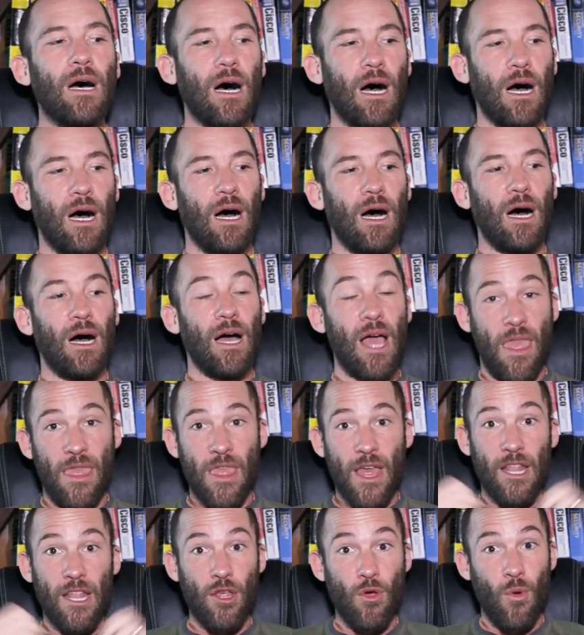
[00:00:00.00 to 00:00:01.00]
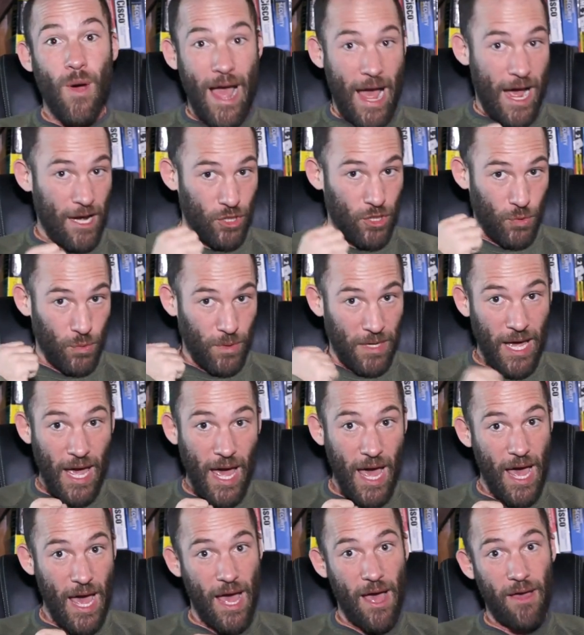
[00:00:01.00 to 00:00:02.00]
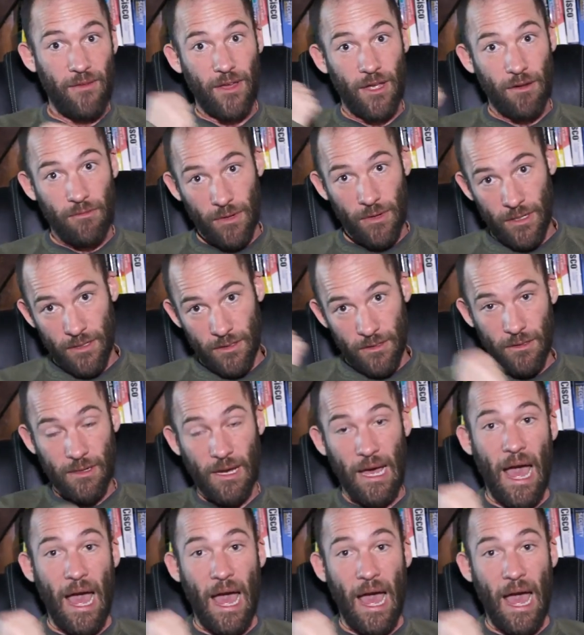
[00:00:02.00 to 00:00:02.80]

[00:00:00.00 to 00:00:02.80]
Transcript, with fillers: Uh, and then you actually have a real